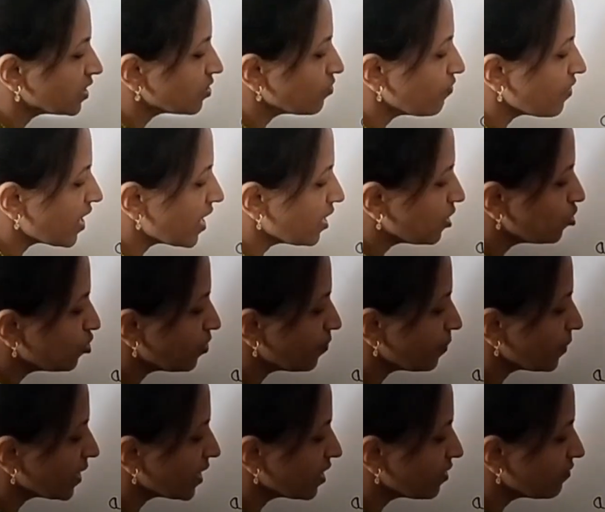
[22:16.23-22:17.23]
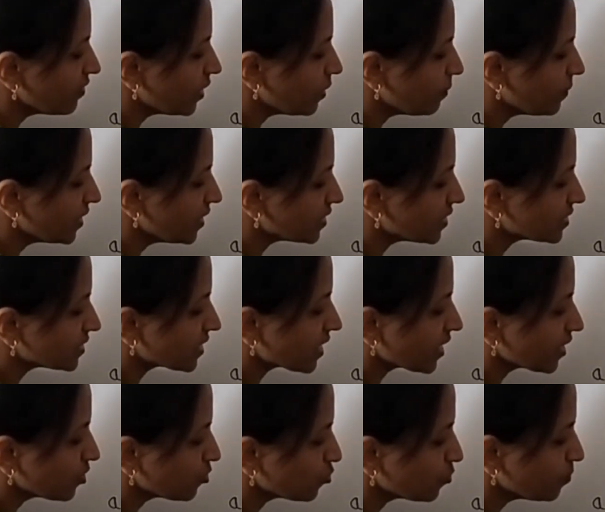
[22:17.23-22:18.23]
the value of A will be
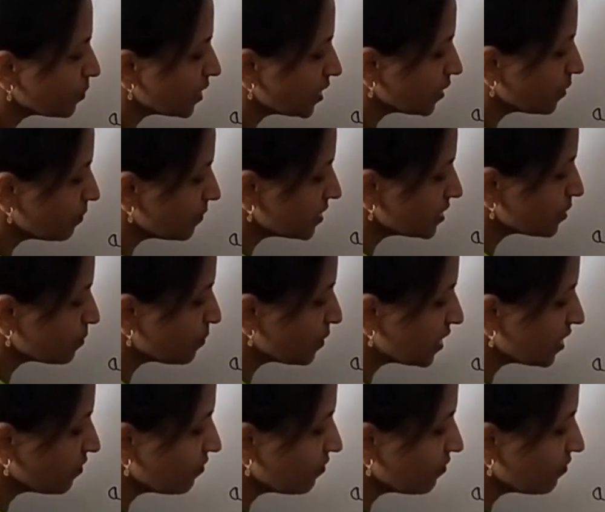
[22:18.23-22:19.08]
assigned to B, means B